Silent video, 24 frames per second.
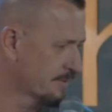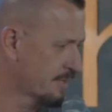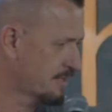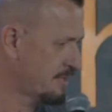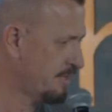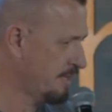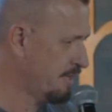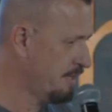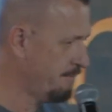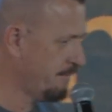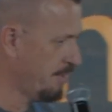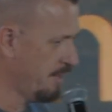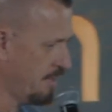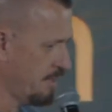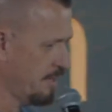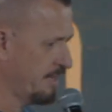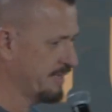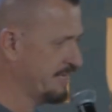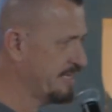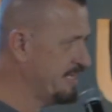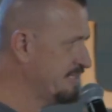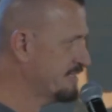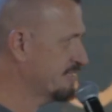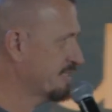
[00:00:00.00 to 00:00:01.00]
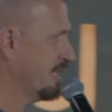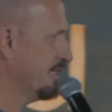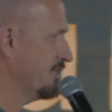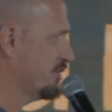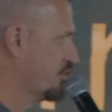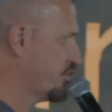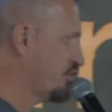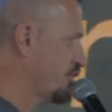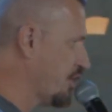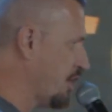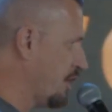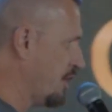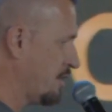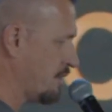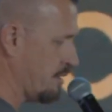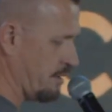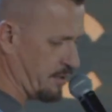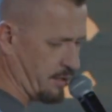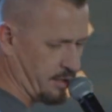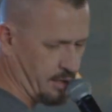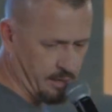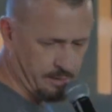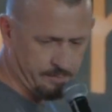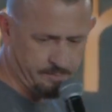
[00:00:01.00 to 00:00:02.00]
Come on, he said, shut
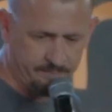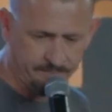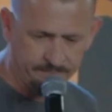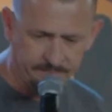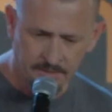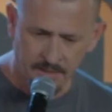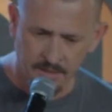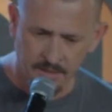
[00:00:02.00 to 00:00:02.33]
up.